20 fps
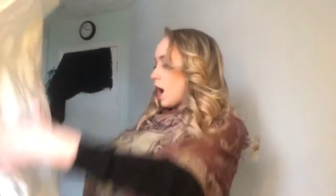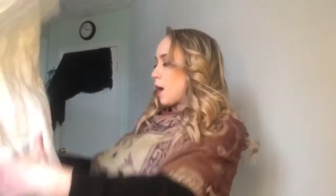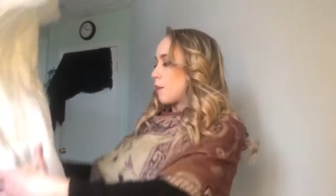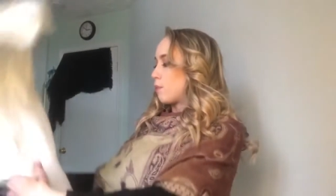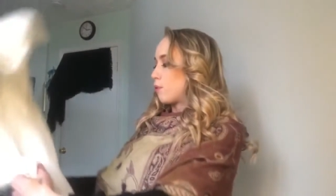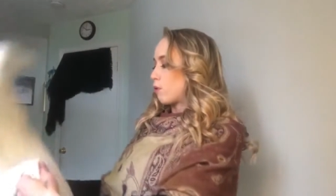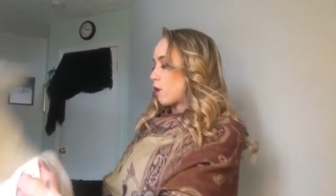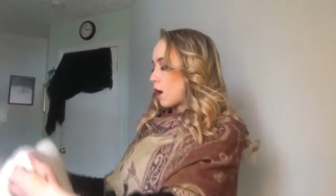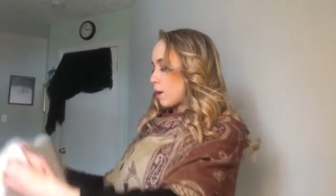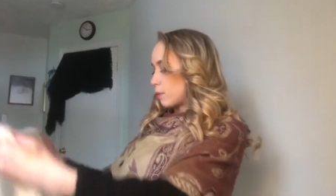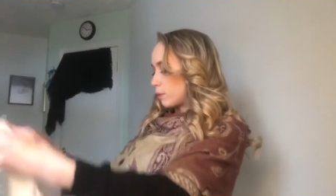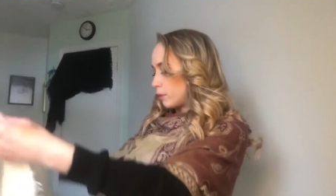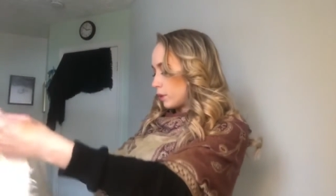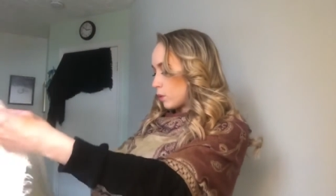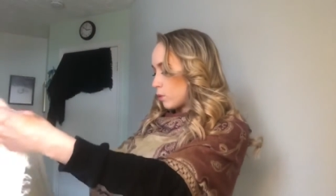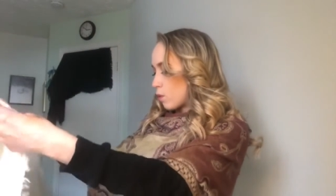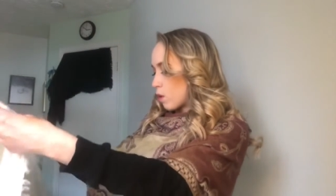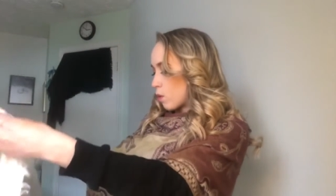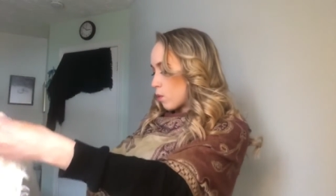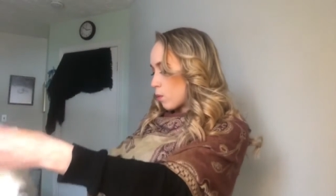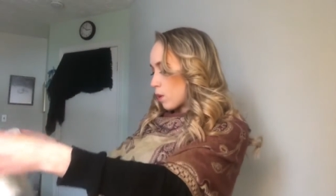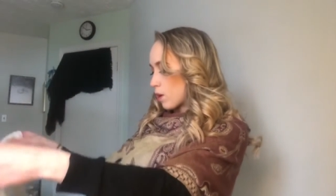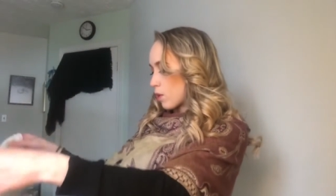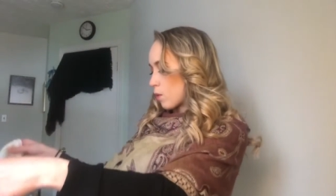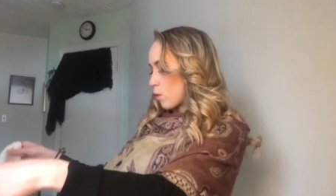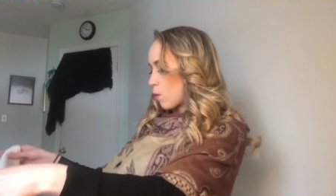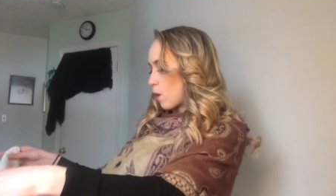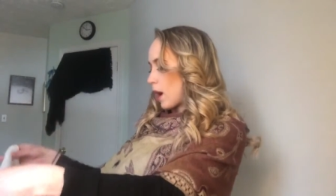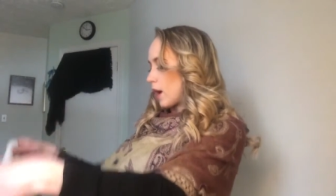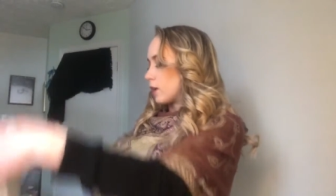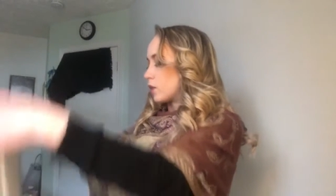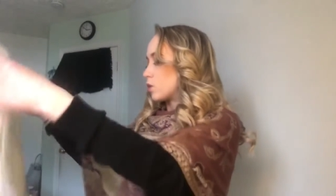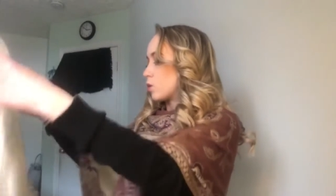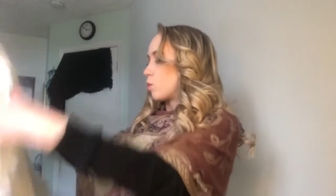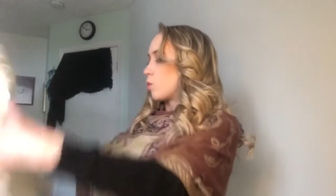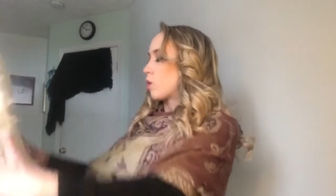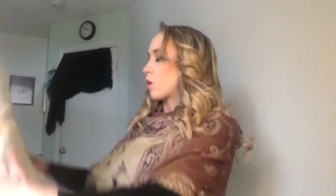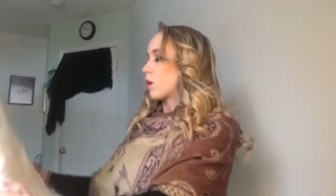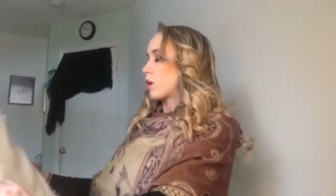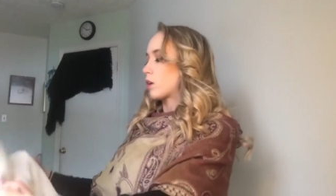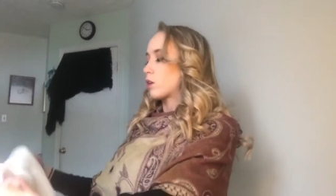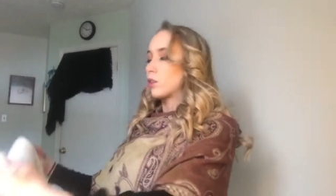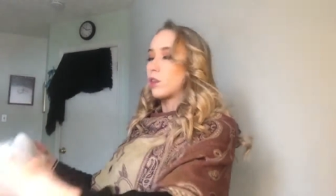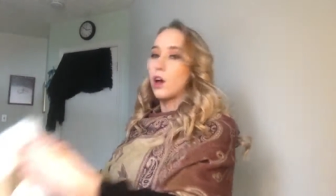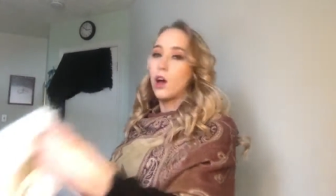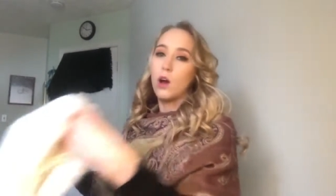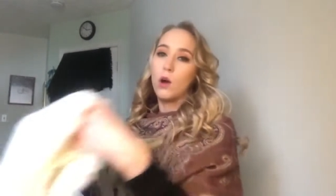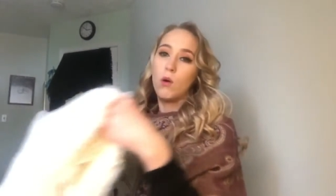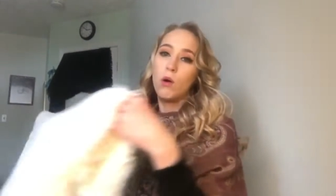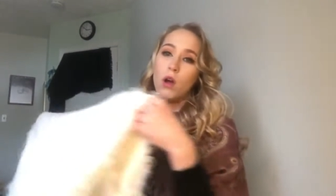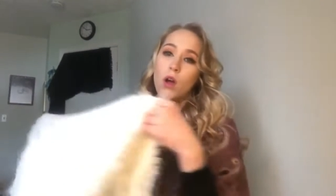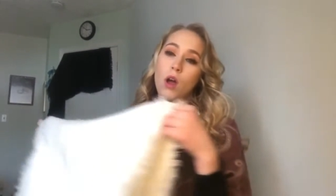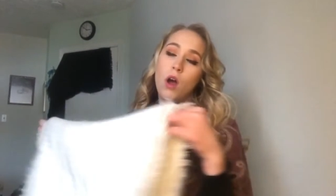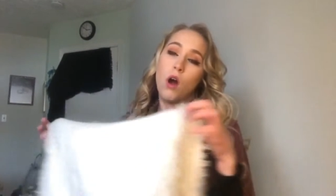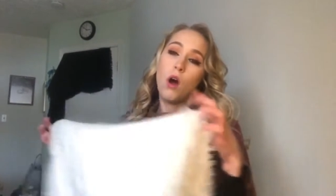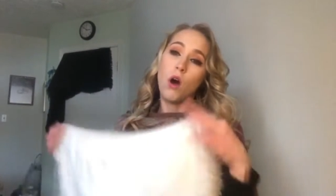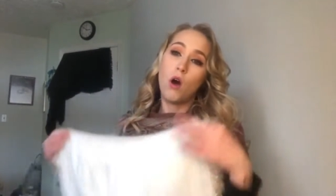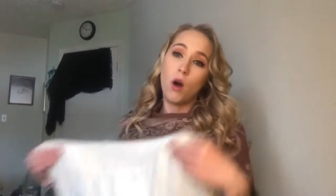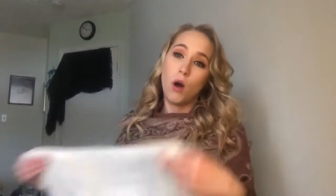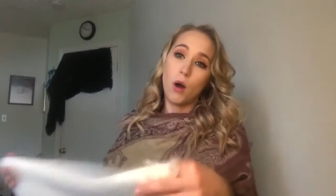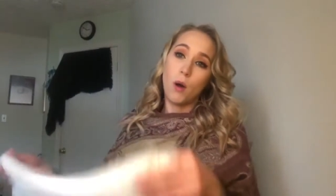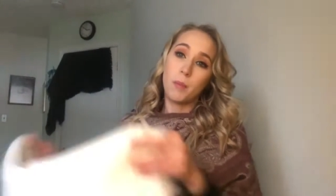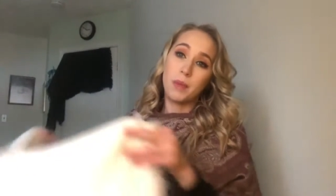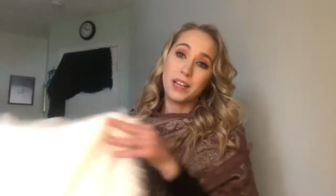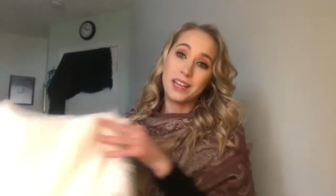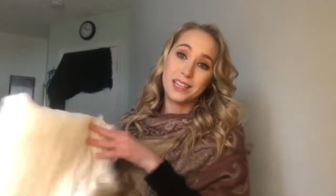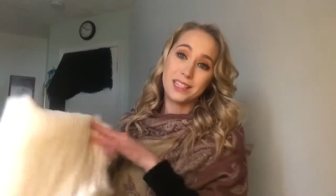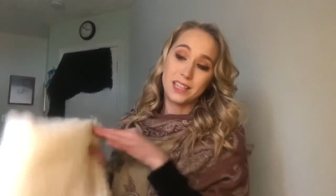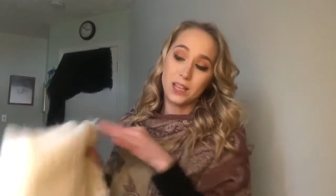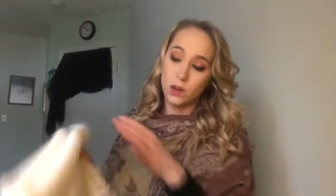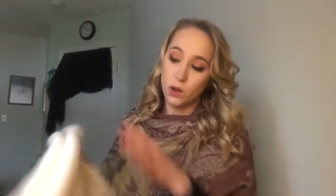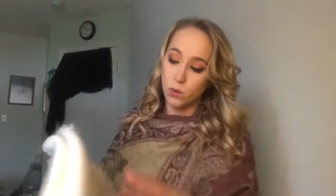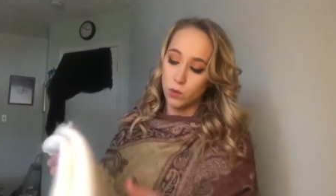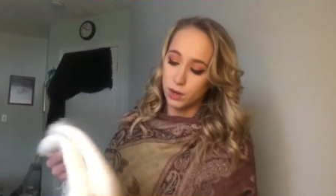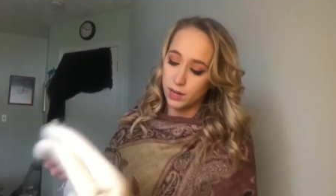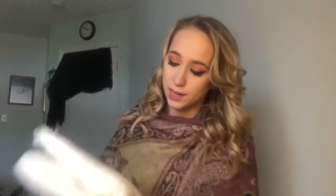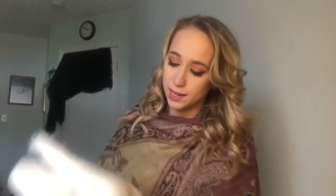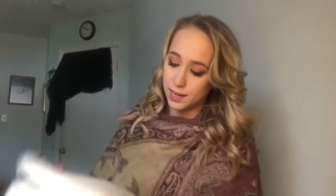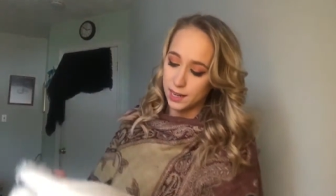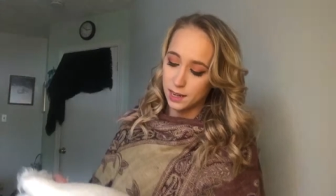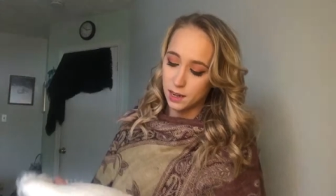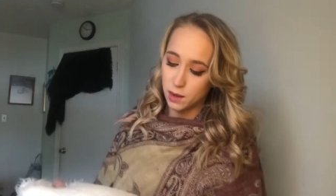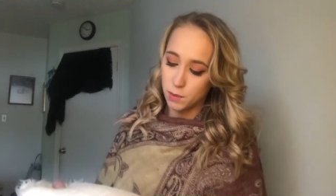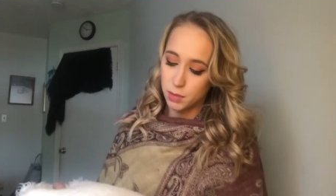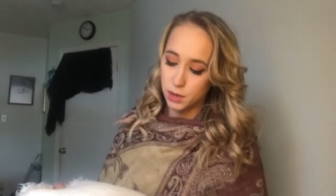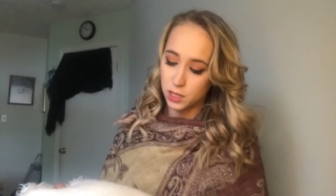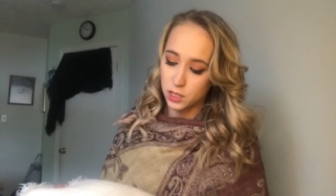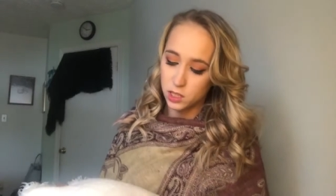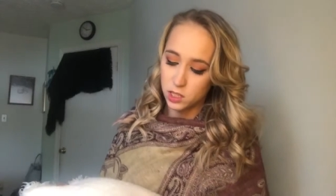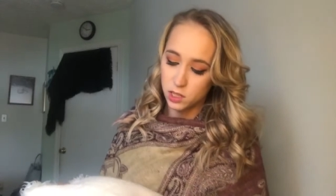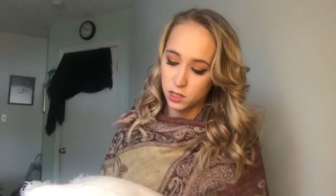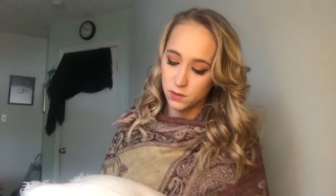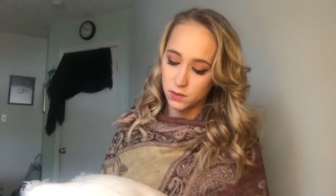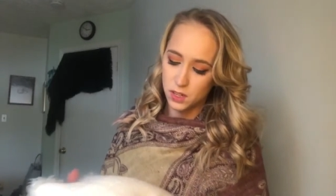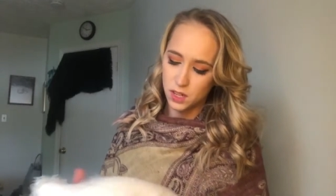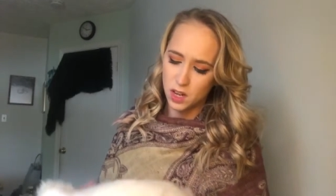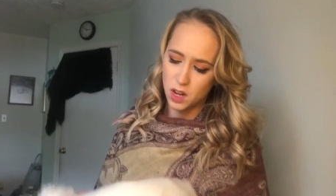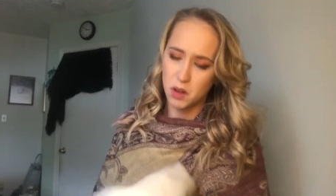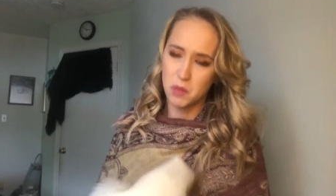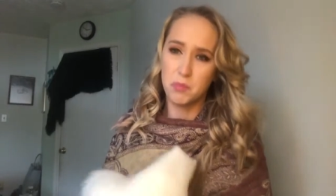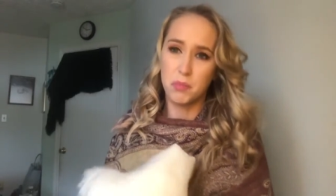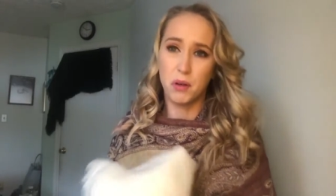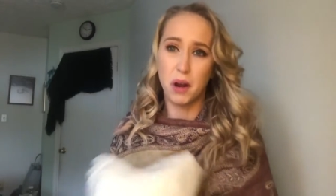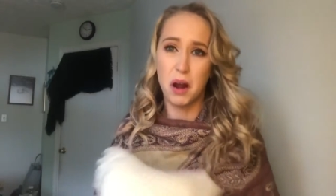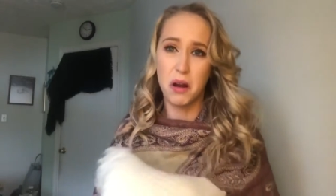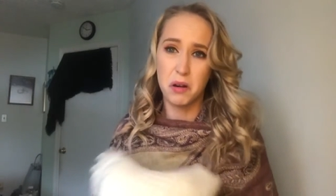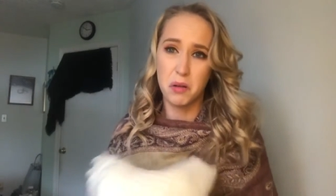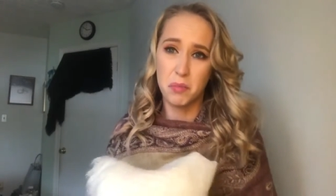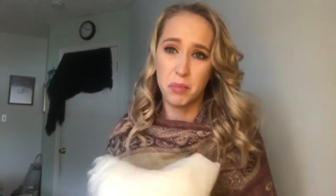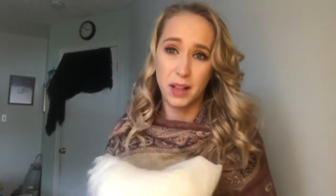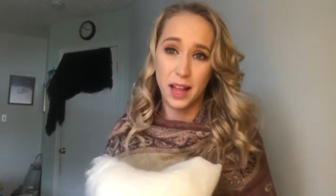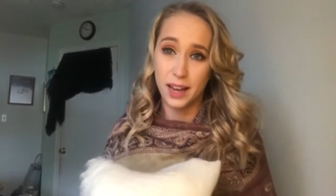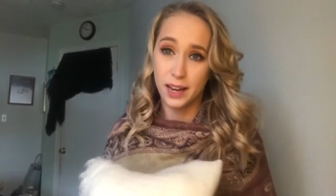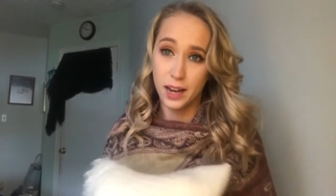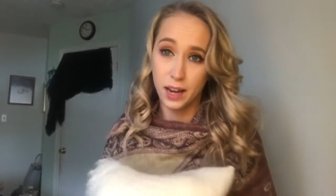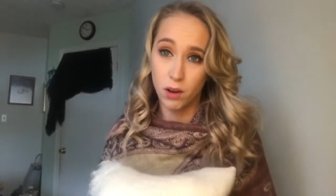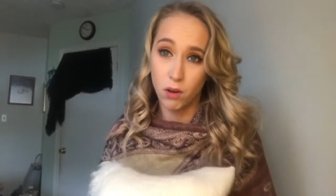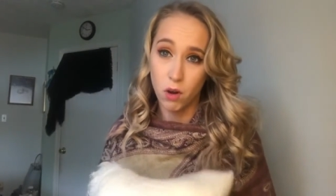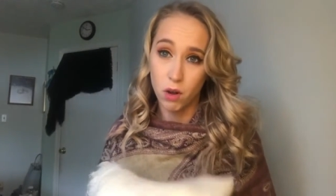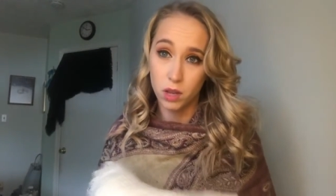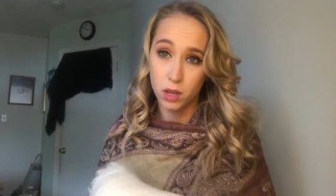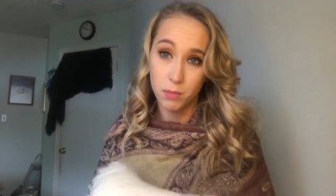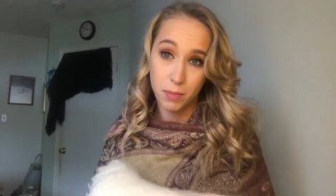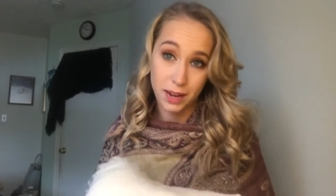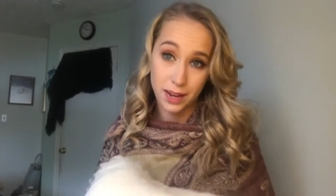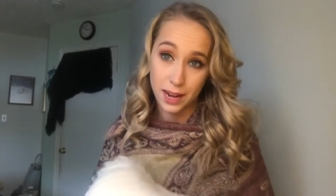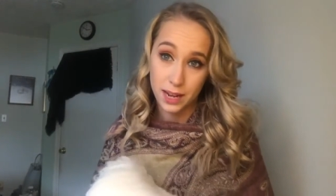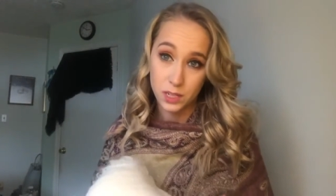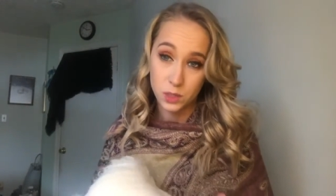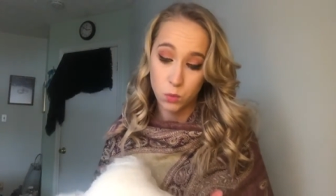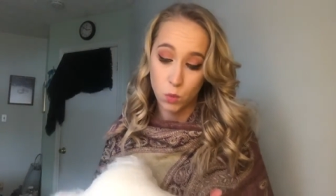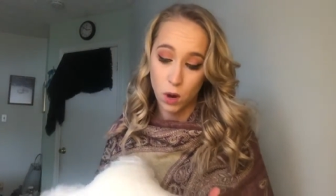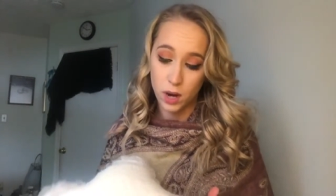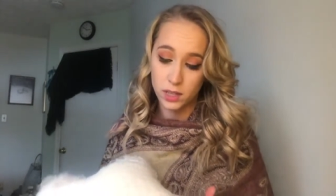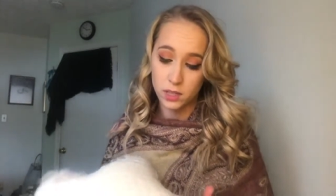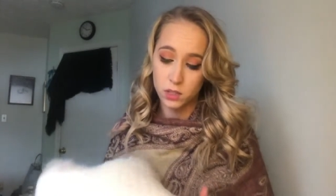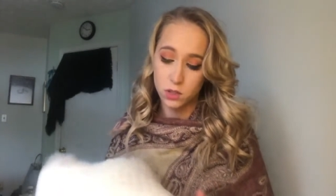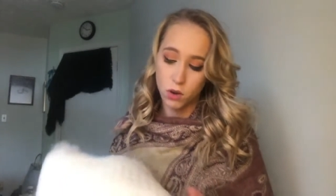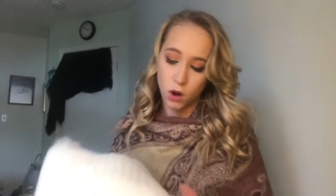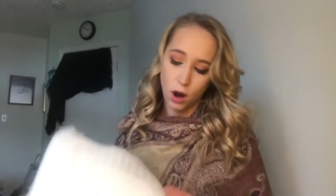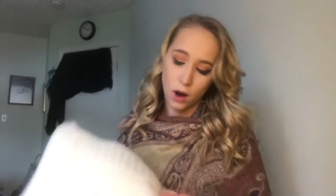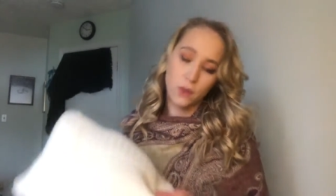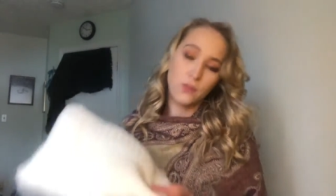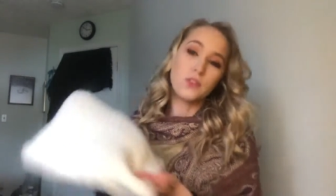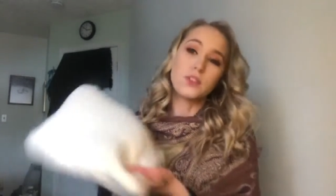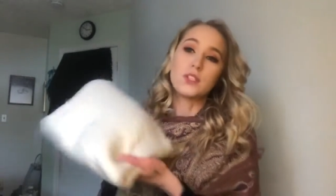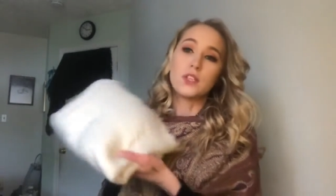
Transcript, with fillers: I probably won't wear the white to work though, because I don't want to get a bunch of, you know, brown and black hair all in my nice white scarf.